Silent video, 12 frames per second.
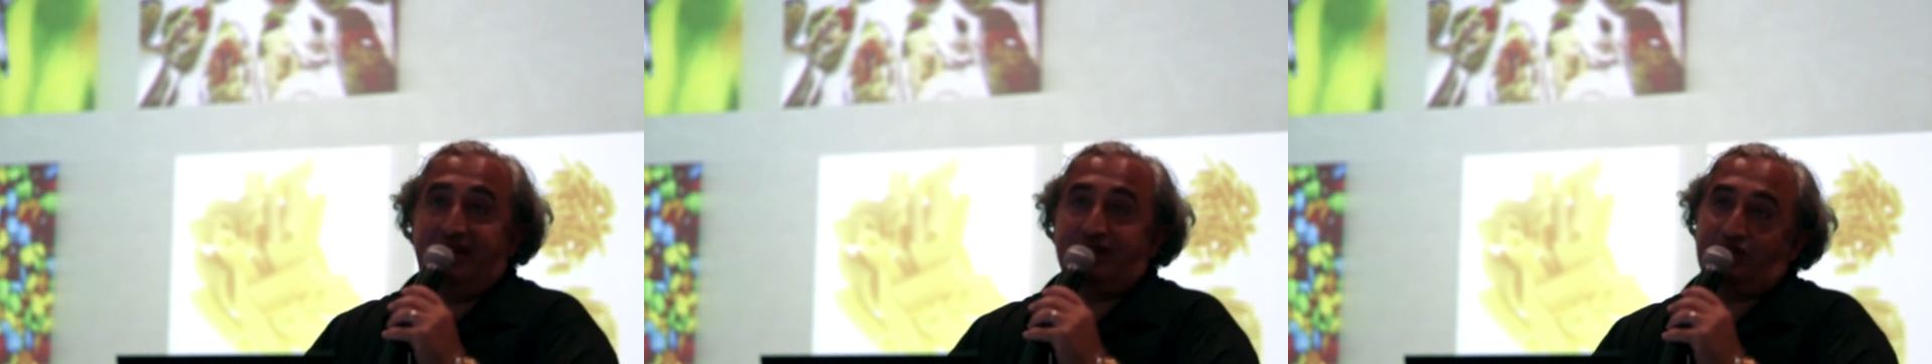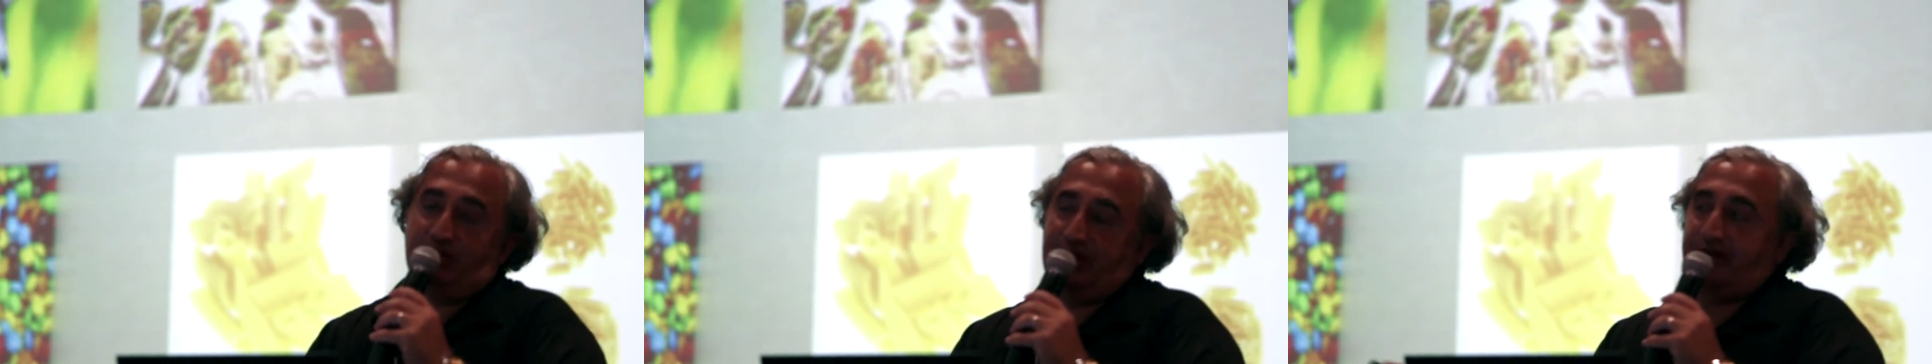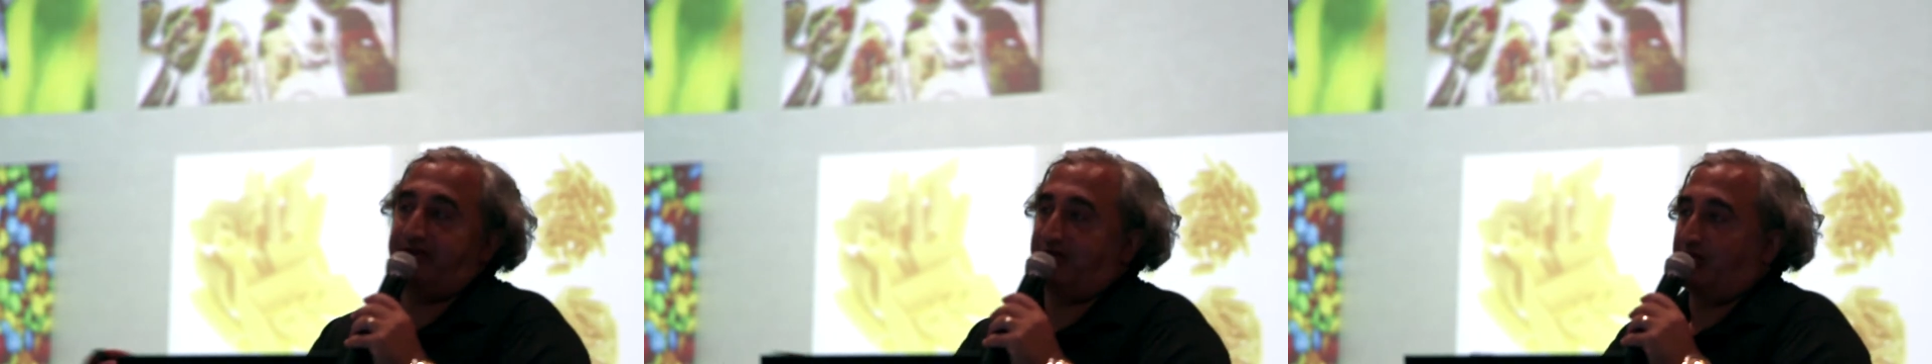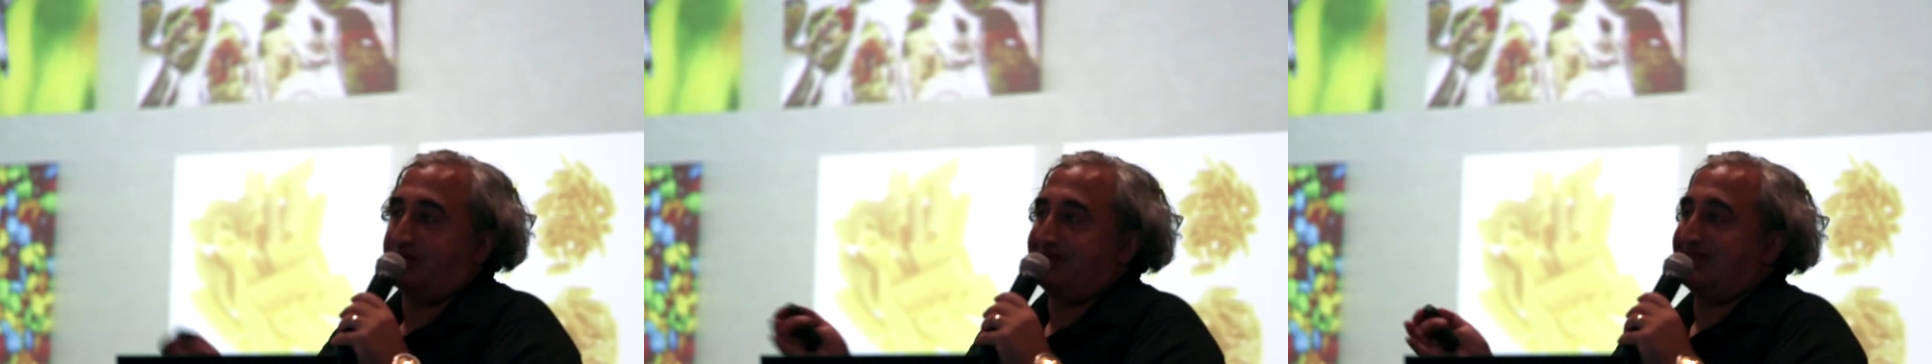And so here, of
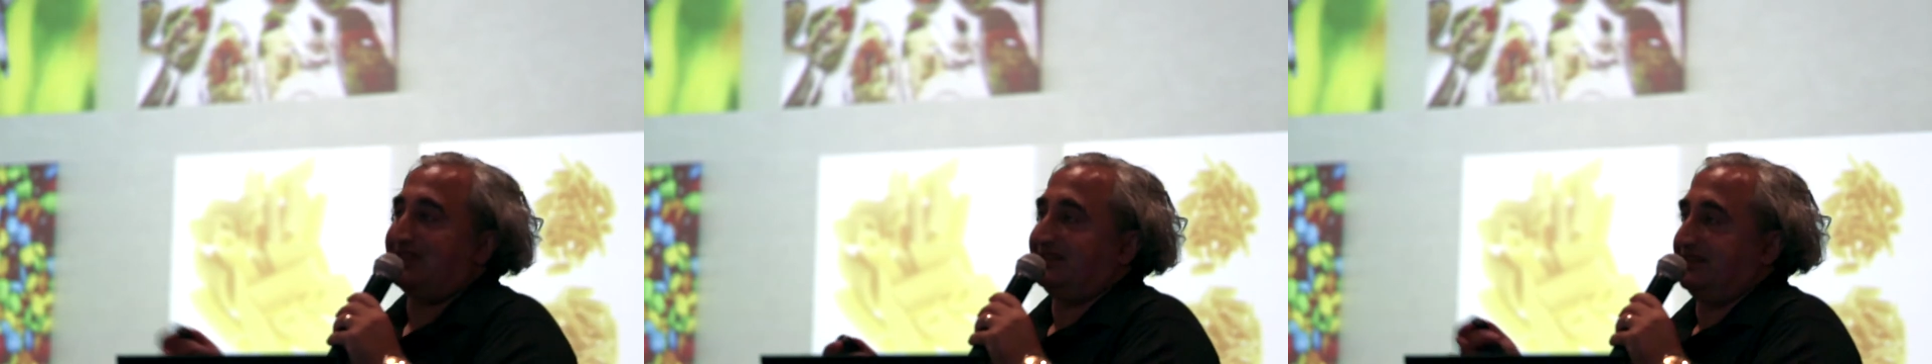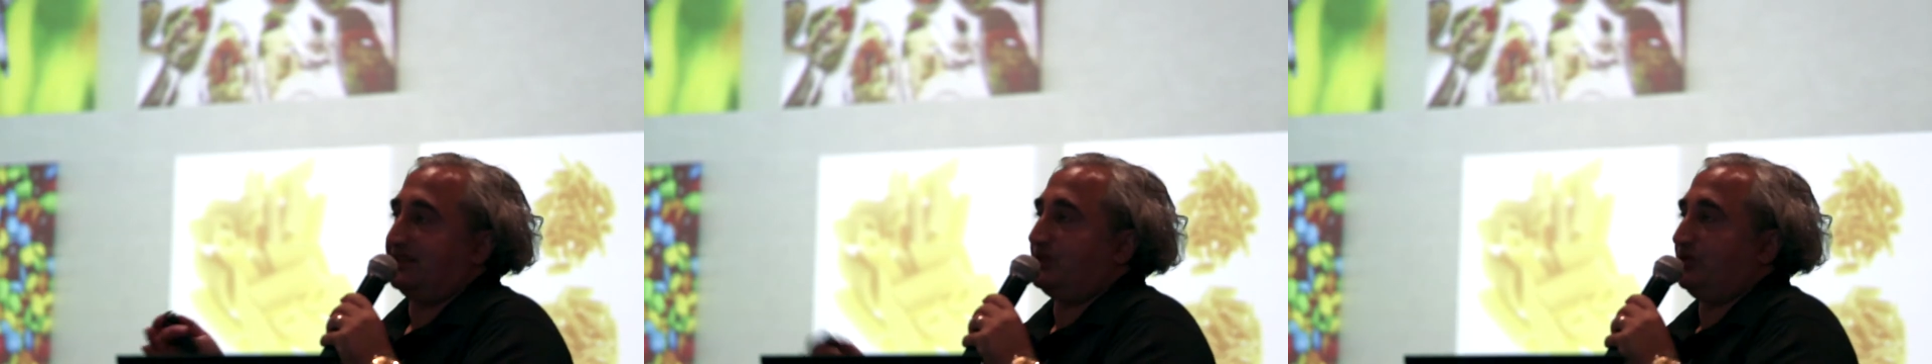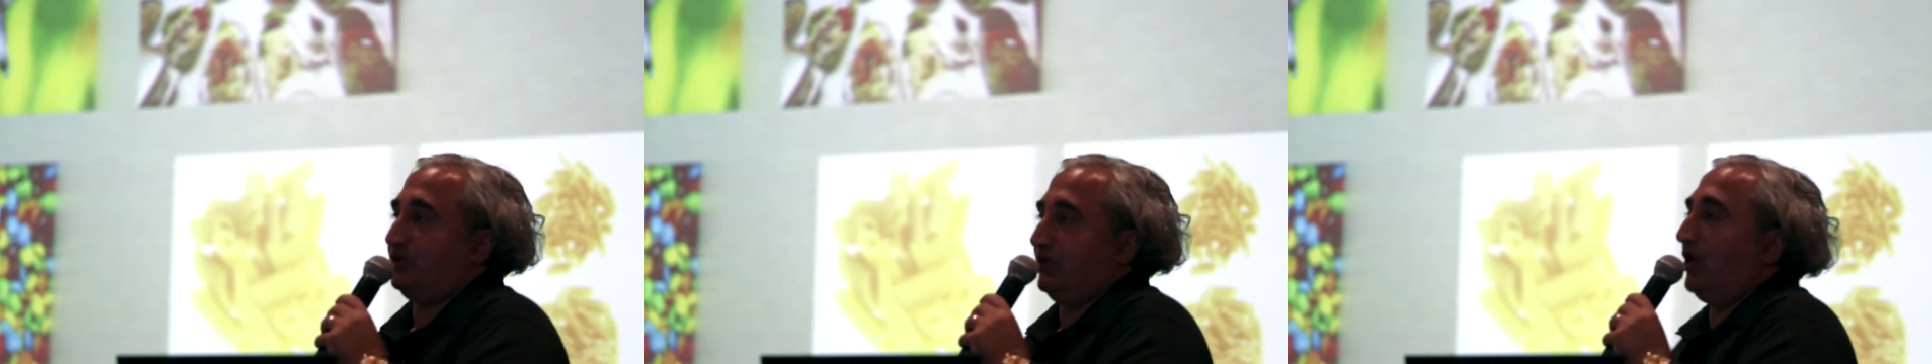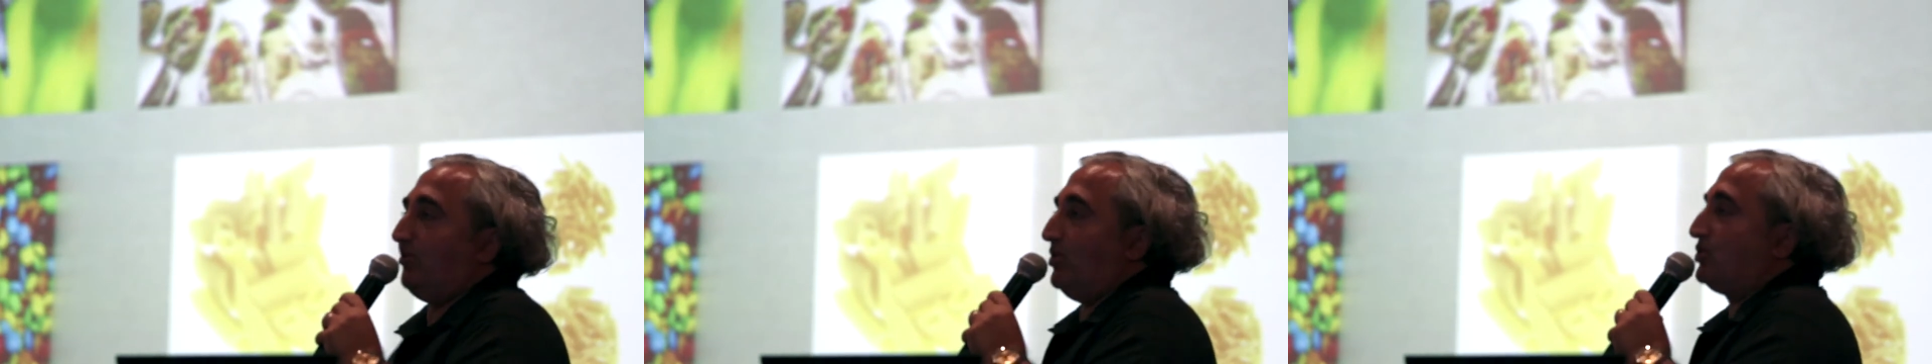course, these ideas, you,
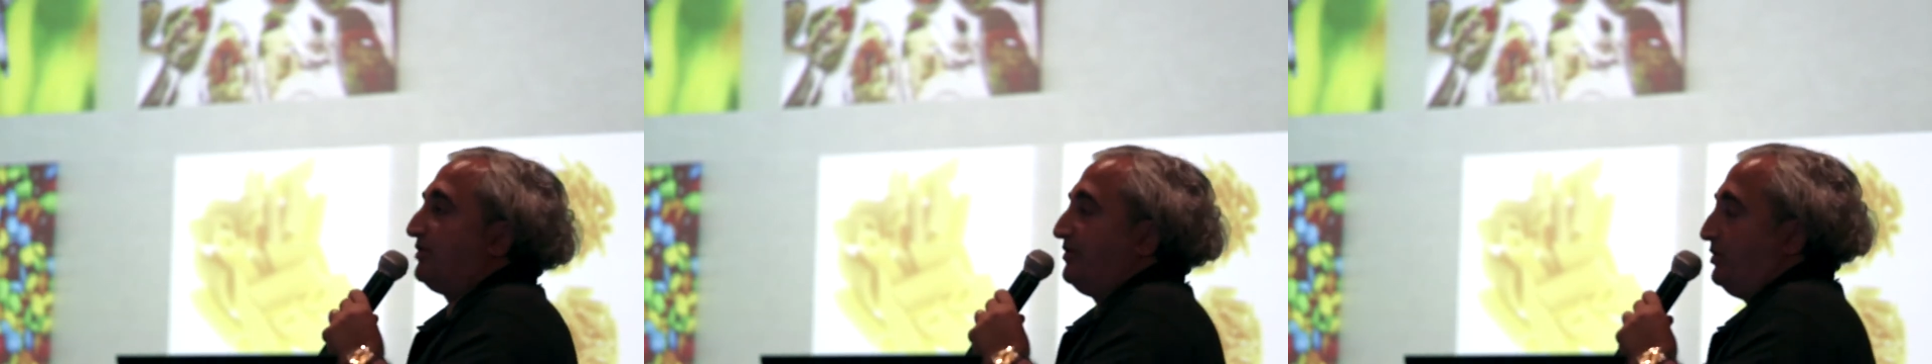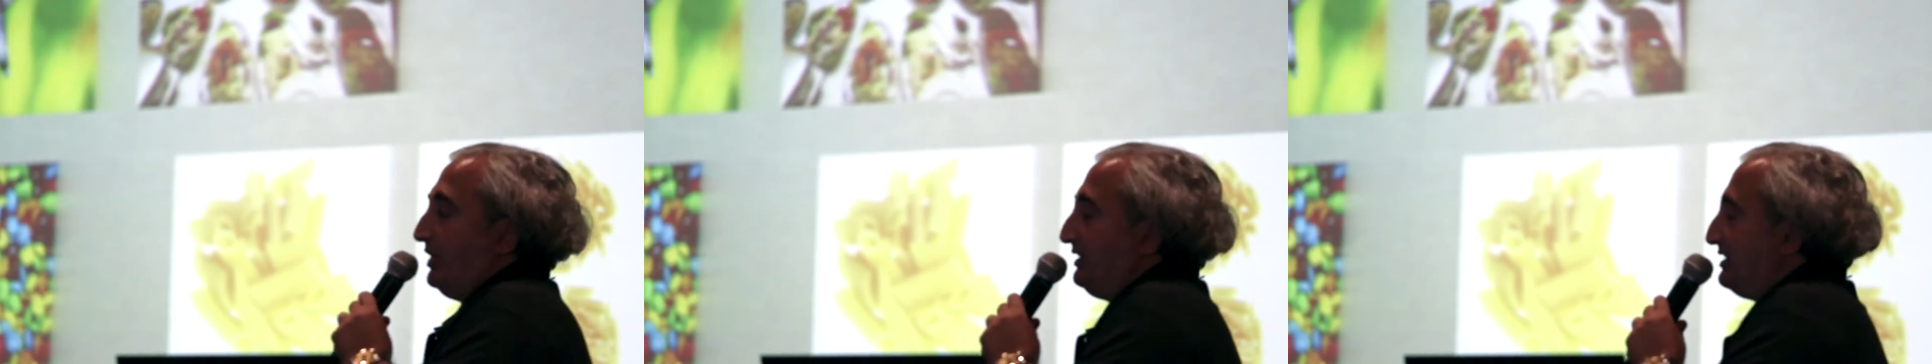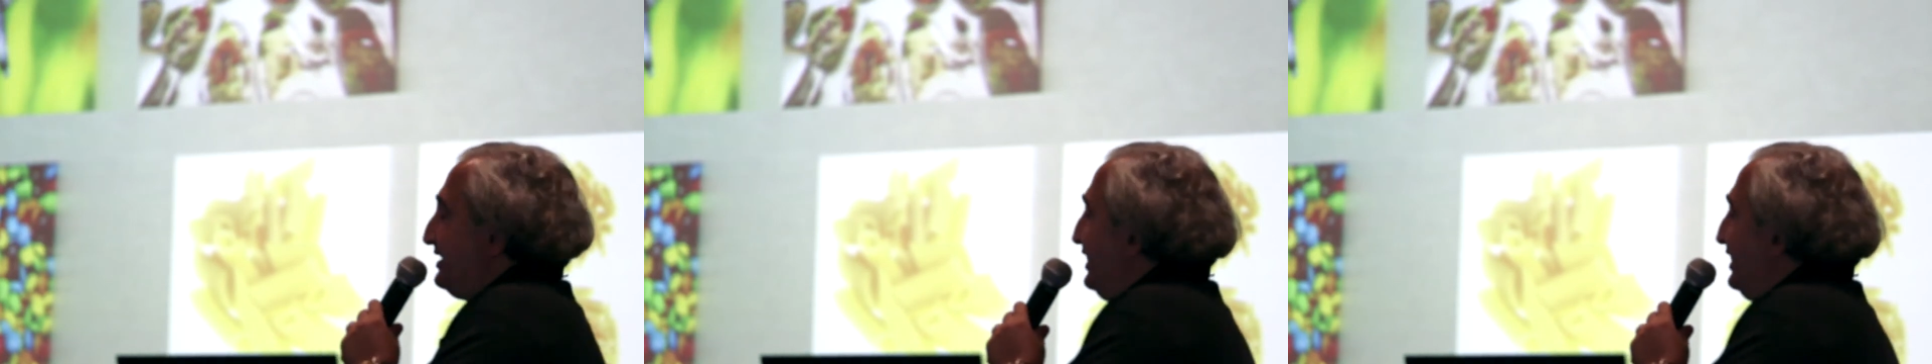most of you would